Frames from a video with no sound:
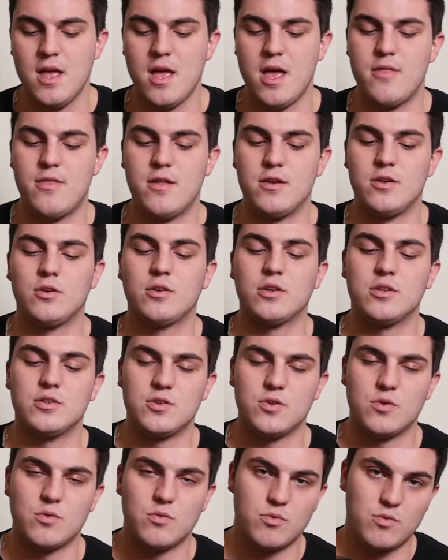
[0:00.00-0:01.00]
and then you can
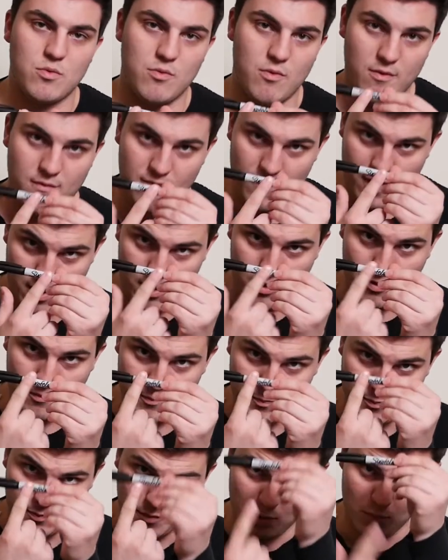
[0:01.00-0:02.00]
do the reveal,
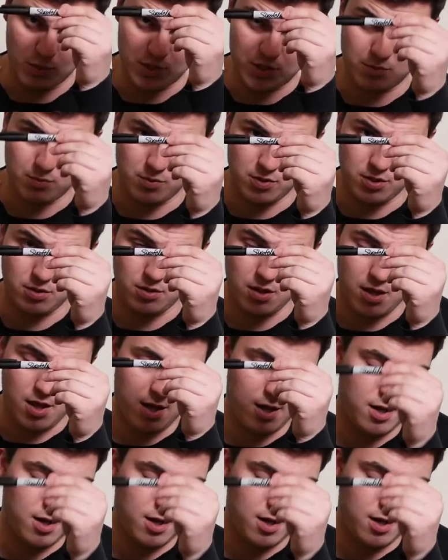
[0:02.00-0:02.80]
which will